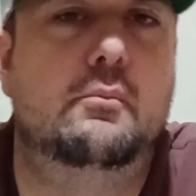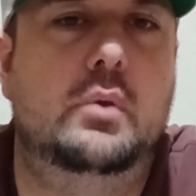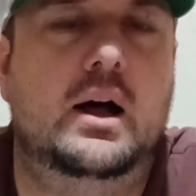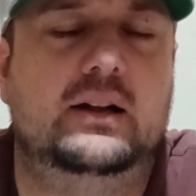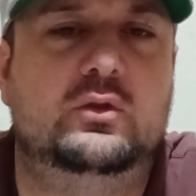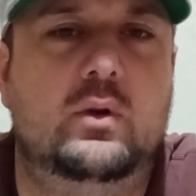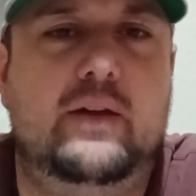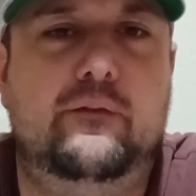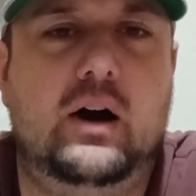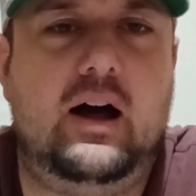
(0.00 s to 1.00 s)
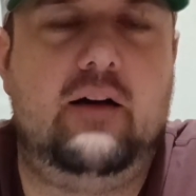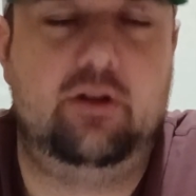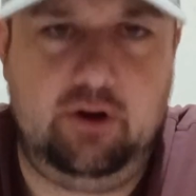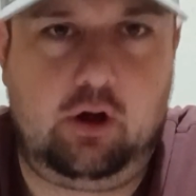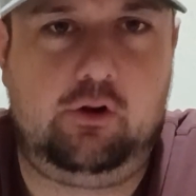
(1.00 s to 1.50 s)
$1.25
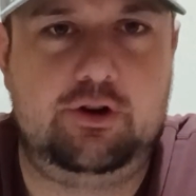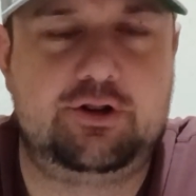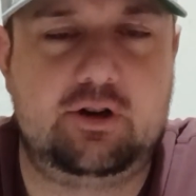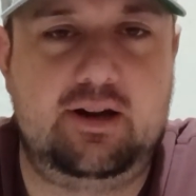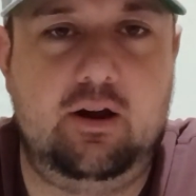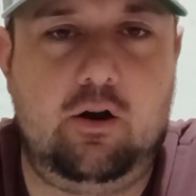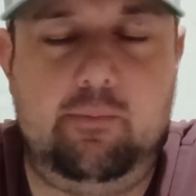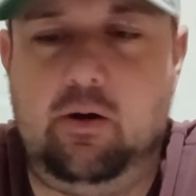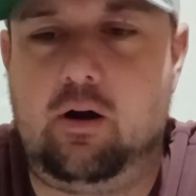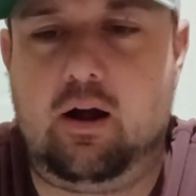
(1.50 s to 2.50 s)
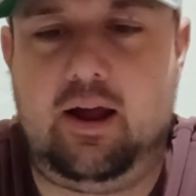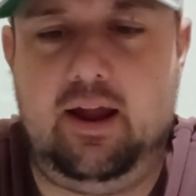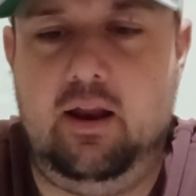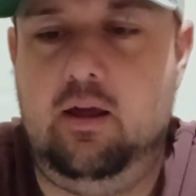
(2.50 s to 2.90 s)
at Dollar Tree. You heard me right.